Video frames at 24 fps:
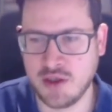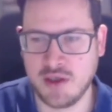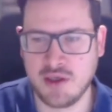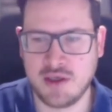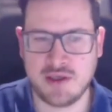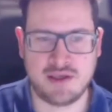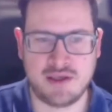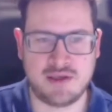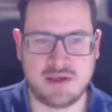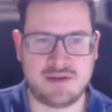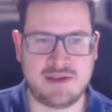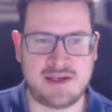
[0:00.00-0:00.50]

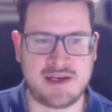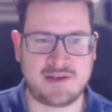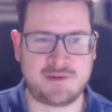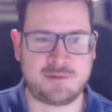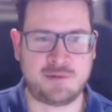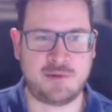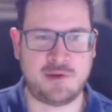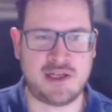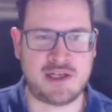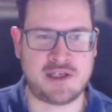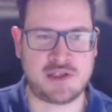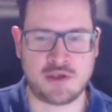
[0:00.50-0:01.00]
in the
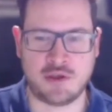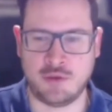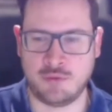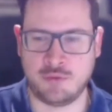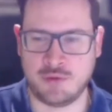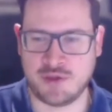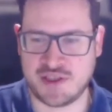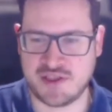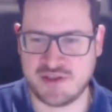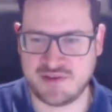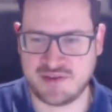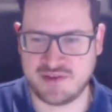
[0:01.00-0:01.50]
exponential,
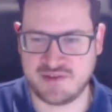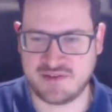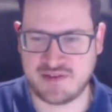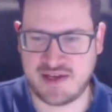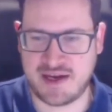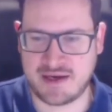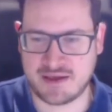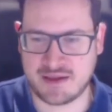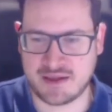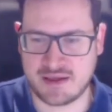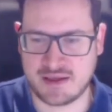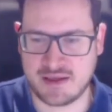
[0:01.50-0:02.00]
which is
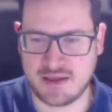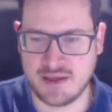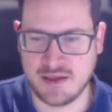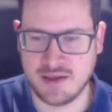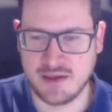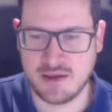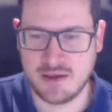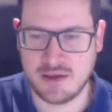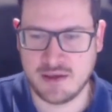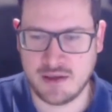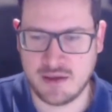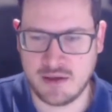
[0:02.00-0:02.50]
exactly
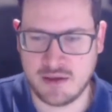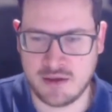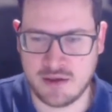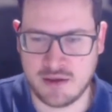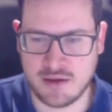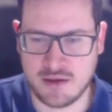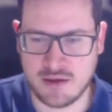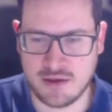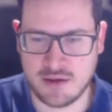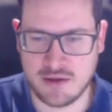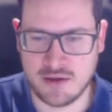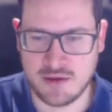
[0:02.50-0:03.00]

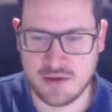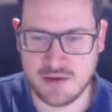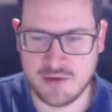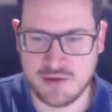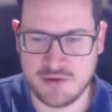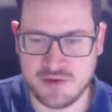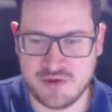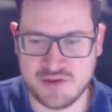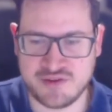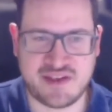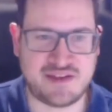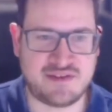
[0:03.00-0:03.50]

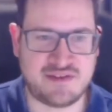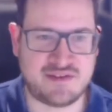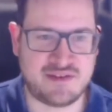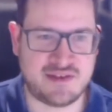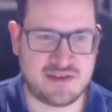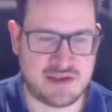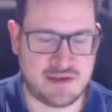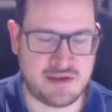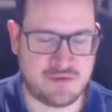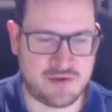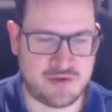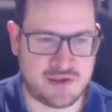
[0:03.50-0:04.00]
the
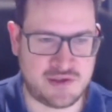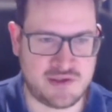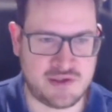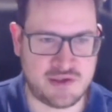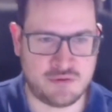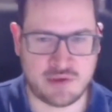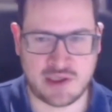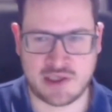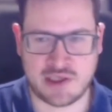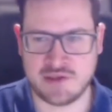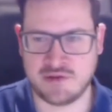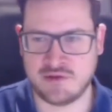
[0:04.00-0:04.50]
sensitivity,
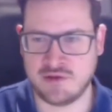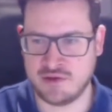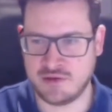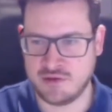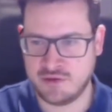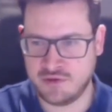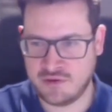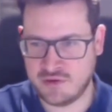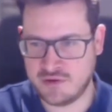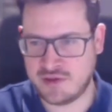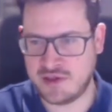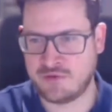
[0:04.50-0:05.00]
right?
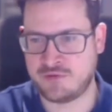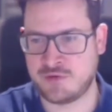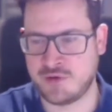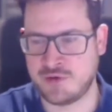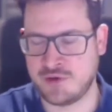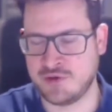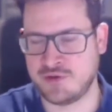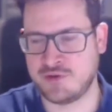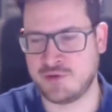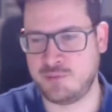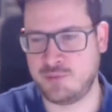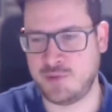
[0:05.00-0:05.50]
The
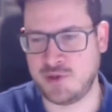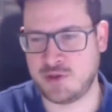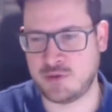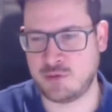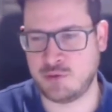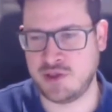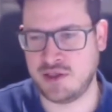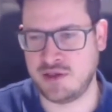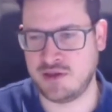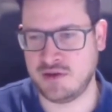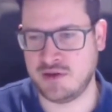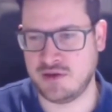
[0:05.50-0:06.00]
difference
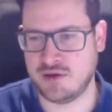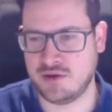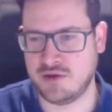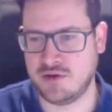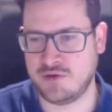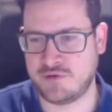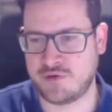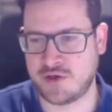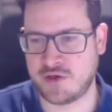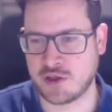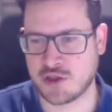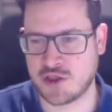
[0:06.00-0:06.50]
between the
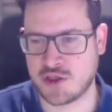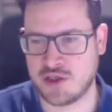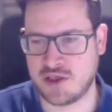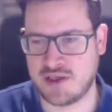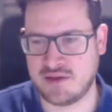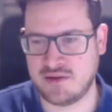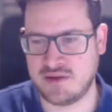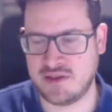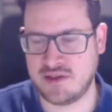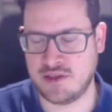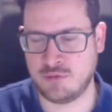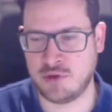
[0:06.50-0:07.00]
function
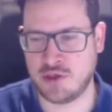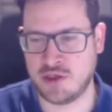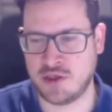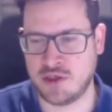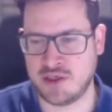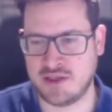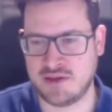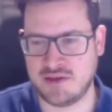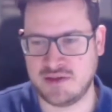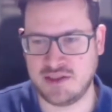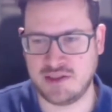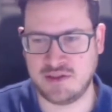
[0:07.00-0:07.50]
at D1
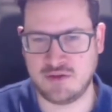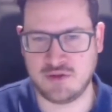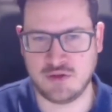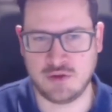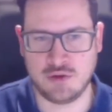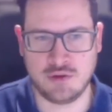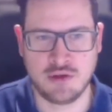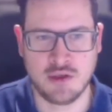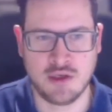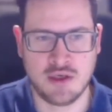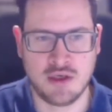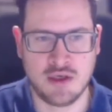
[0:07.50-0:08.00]
and
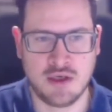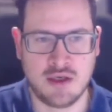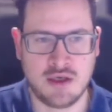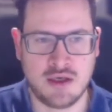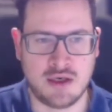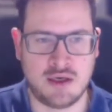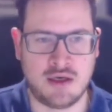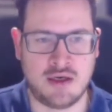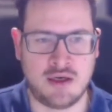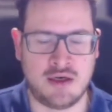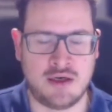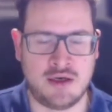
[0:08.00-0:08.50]
D2.
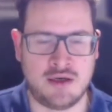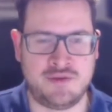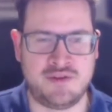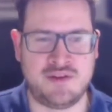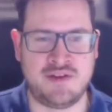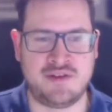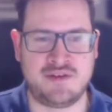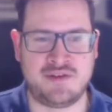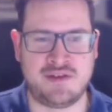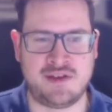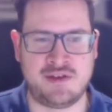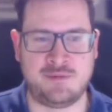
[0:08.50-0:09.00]

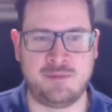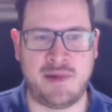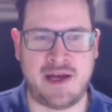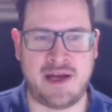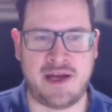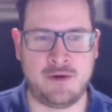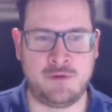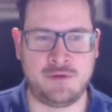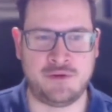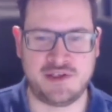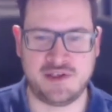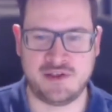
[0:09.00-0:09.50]
This is
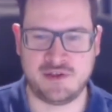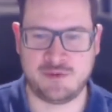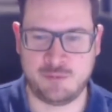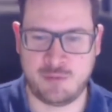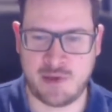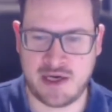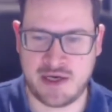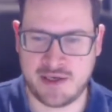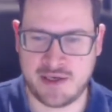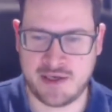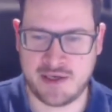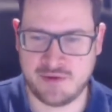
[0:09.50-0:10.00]
bounded
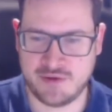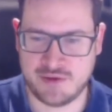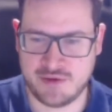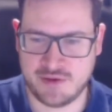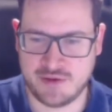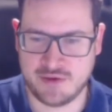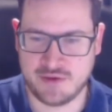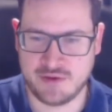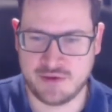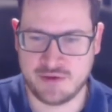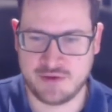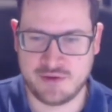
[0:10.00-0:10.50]
by
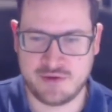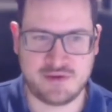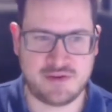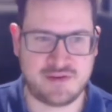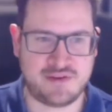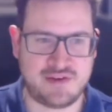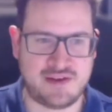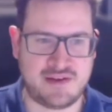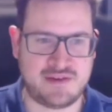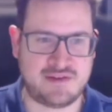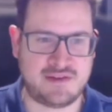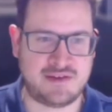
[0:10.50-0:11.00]
the
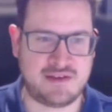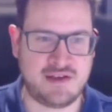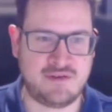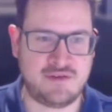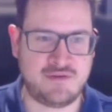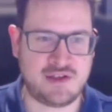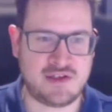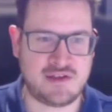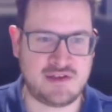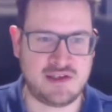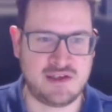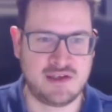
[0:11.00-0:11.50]

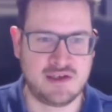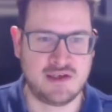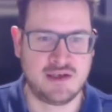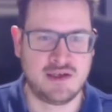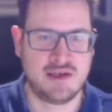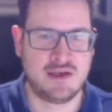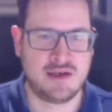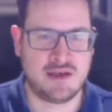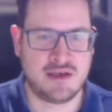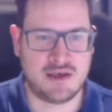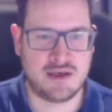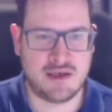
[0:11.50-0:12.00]
sensitivity.
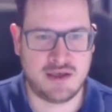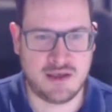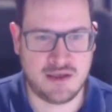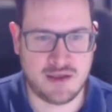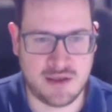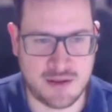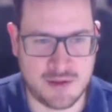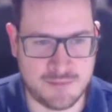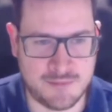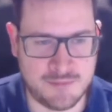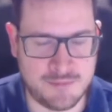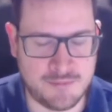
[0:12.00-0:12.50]

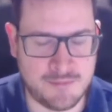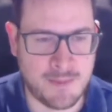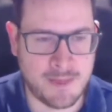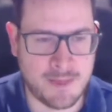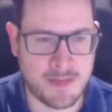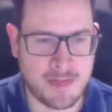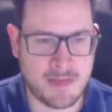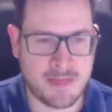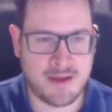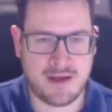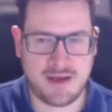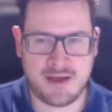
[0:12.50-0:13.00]
And
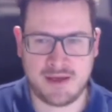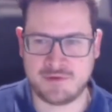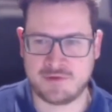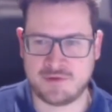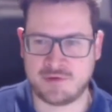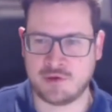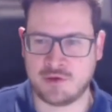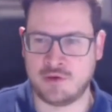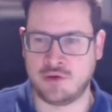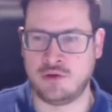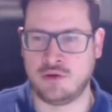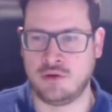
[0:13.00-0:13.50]

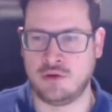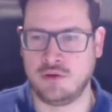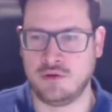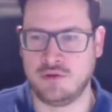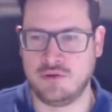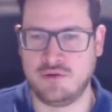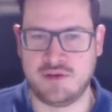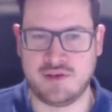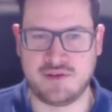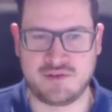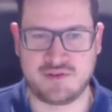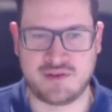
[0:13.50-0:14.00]
so
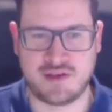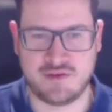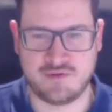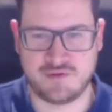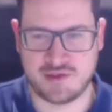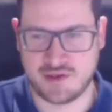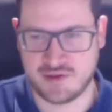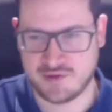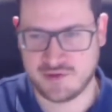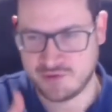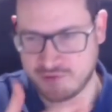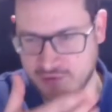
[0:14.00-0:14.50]
this gives
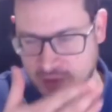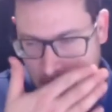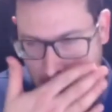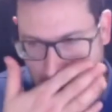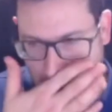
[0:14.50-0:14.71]
us